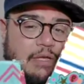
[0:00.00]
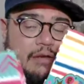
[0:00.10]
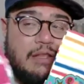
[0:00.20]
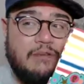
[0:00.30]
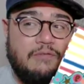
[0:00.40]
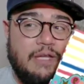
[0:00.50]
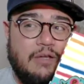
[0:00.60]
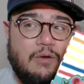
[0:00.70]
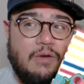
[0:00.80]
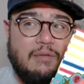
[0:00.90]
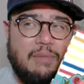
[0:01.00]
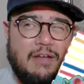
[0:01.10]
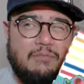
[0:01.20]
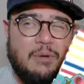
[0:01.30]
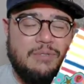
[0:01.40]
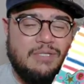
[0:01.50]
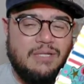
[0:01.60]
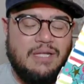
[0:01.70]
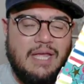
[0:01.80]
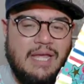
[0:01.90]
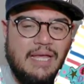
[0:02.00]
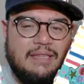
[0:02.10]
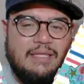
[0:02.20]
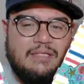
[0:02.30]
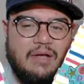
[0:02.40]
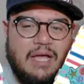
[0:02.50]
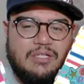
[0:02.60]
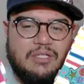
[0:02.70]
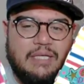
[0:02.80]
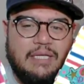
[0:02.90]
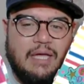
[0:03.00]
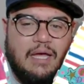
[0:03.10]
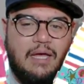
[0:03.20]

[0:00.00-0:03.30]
another video I might have posted. These are actually